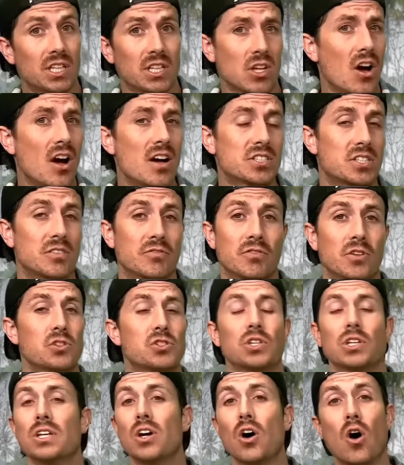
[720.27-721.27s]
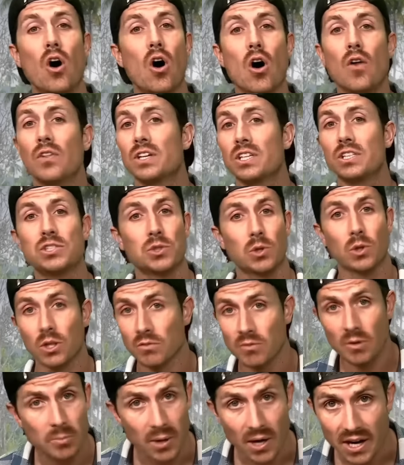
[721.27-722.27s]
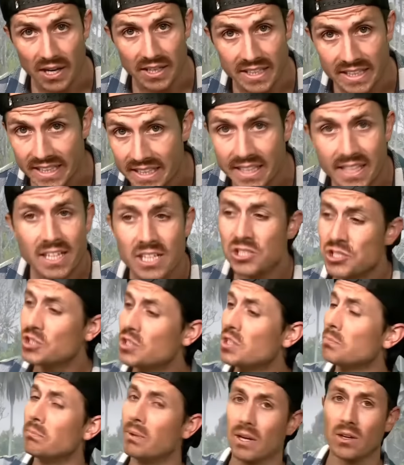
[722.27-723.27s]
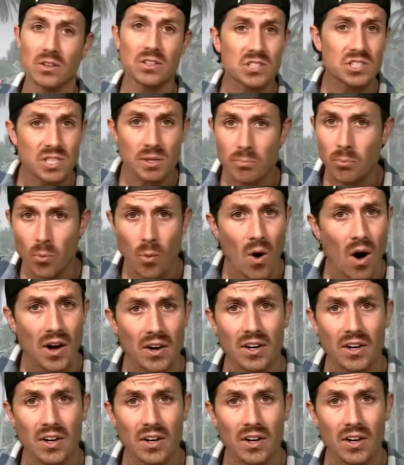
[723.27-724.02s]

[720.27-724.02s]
had lost virtually all the control of her body. She could barely sip water.